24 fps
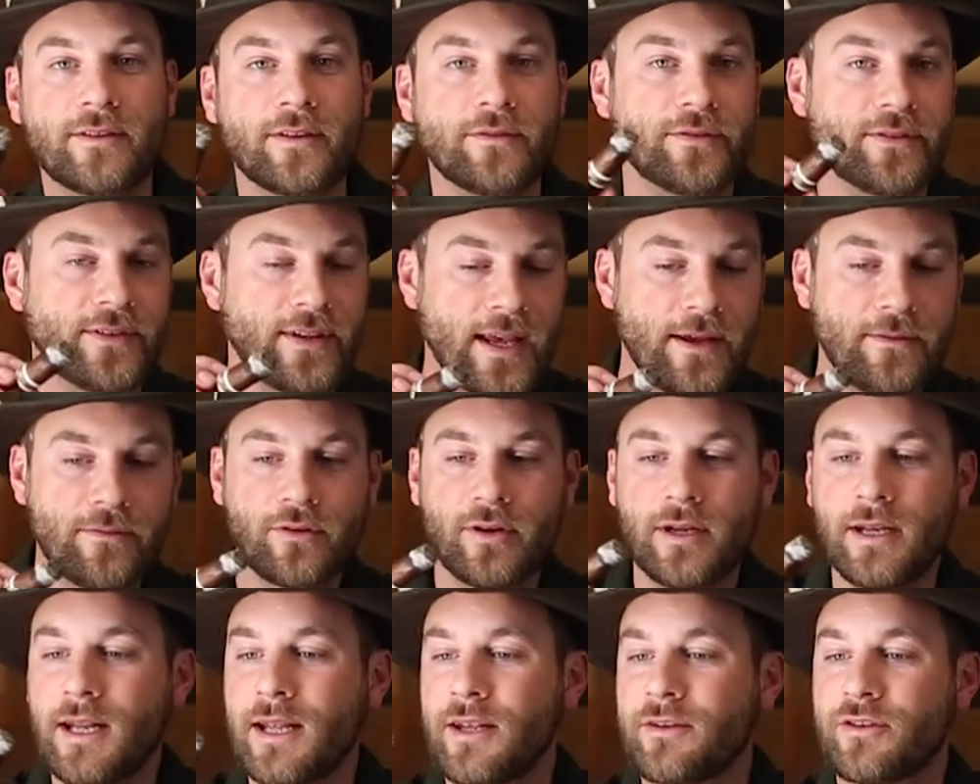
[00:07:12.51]
of
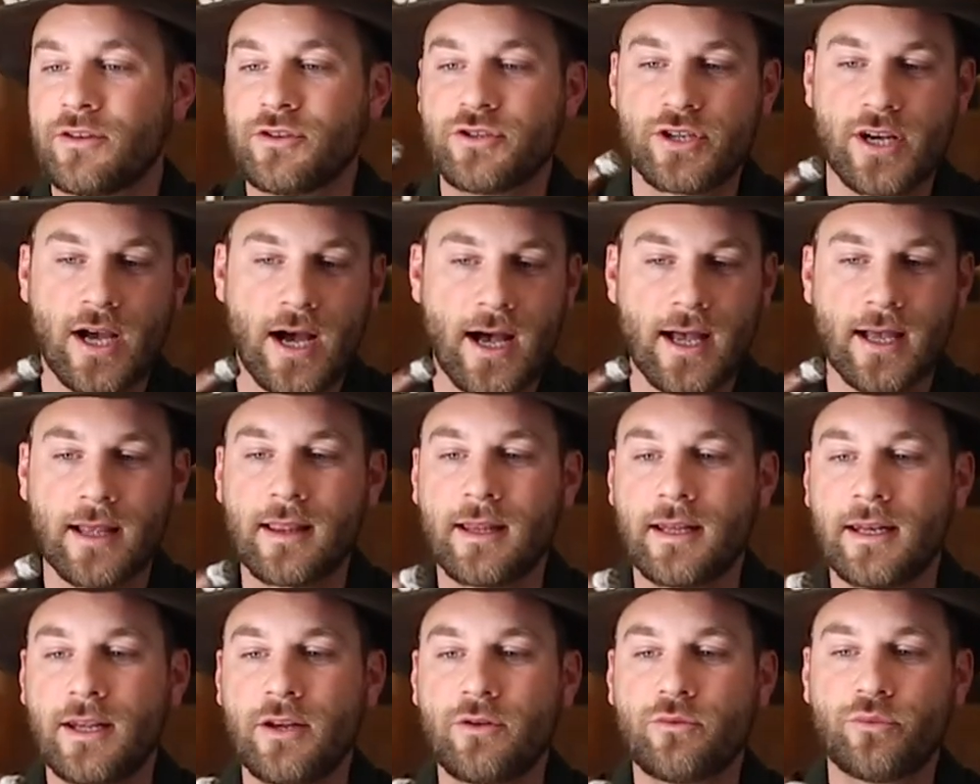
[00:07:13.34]
savoriness and
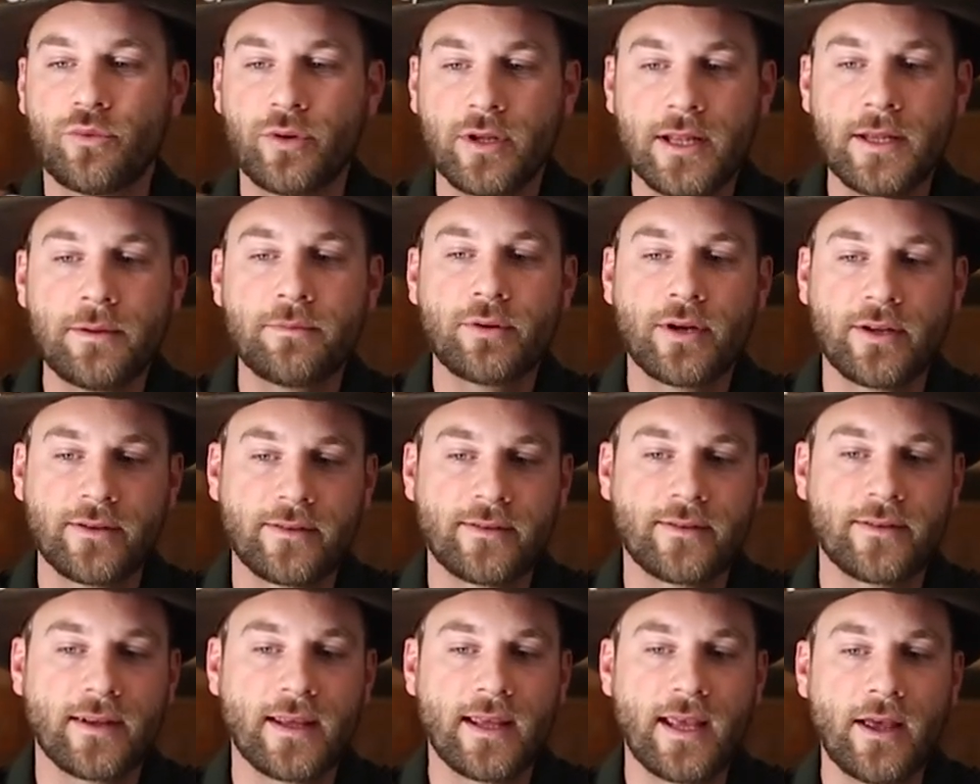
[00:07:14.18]
chocolatey really brings
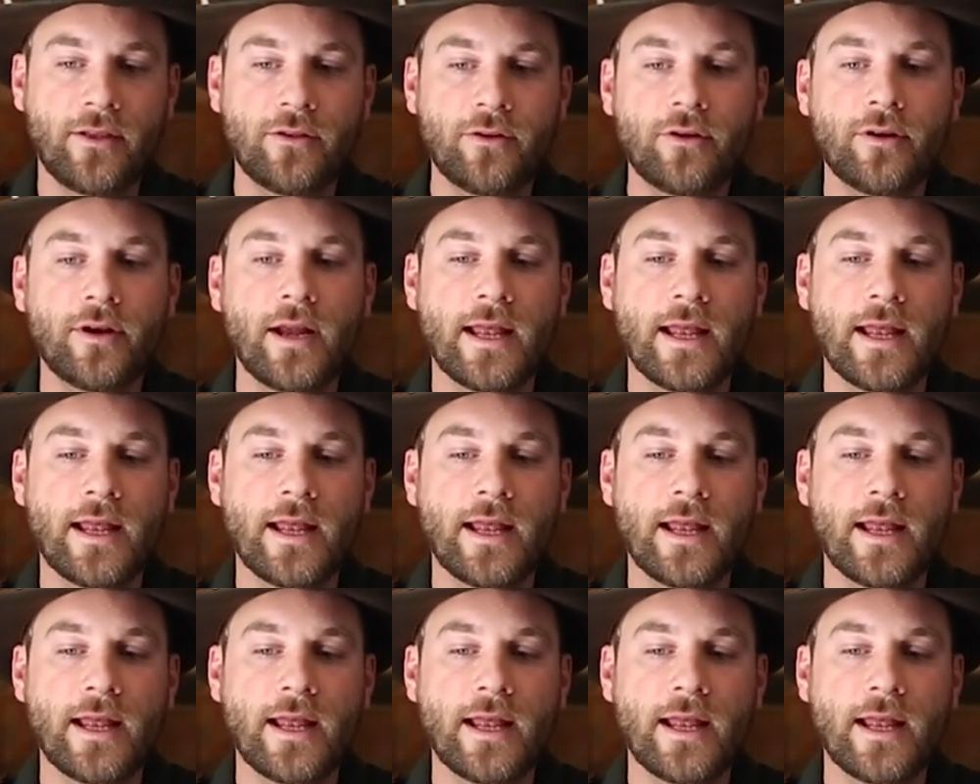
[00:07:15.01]
it together,